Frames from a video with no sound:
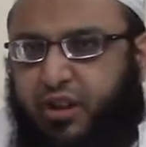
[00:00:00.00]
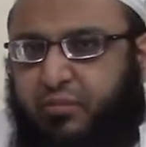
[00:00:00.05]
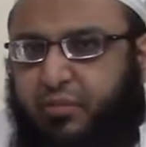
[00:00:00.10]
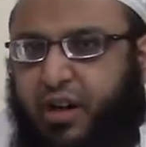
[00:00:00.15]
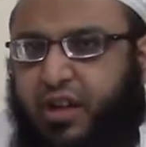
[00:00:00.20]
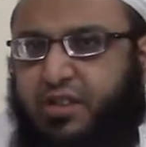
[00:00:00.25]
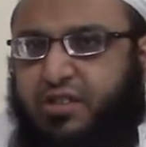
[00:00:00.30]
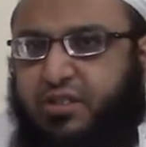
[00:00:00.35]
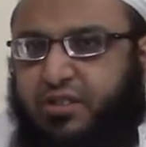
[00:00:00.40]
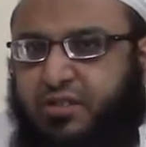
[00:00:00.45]

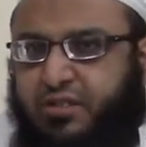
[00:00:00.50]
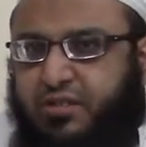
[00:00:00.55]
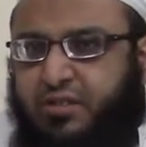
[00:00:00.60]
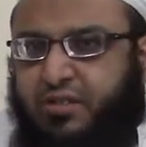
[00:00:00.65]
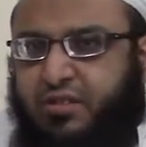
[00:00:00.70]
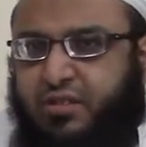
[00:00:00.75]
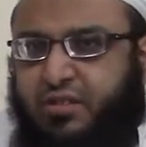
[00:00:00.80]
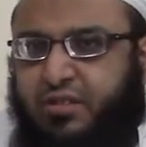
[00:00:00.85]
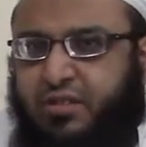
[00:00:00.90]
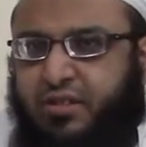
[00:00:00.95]
imagine
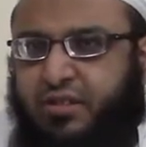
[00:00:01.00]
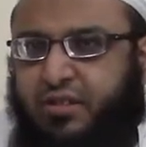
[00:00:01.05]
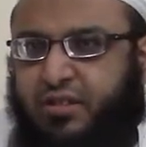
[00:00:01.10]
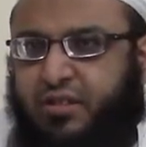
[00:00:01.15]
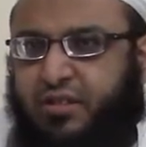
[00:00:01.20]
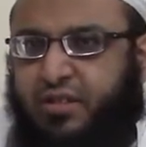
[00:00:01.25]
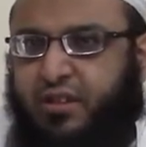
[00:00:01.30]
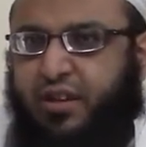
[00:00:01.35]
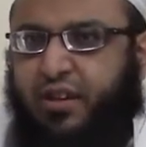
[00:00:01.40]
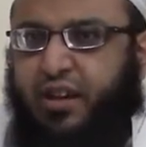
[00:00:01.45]

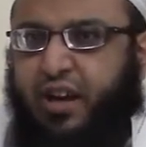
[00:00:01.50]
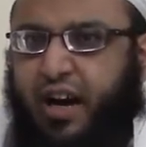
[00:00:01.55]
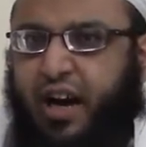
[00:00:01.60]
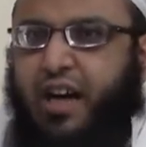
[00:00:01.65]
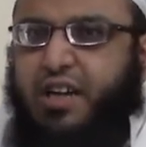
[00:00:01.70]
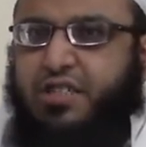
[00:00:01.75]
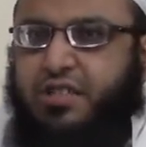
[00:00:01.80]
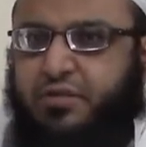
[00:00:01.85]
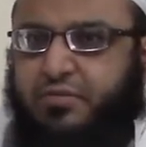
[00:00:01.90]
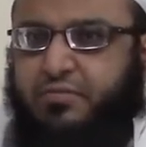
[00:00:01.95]
an
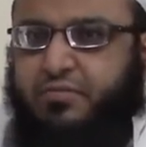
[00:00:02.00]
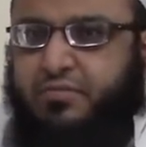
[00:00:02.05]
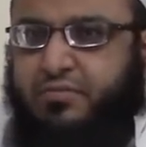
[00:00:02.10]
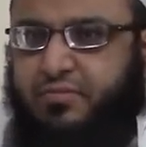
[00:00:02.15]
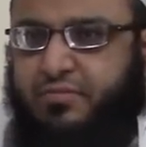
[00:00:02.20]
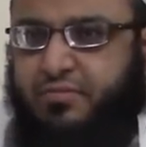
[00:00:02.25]
atom.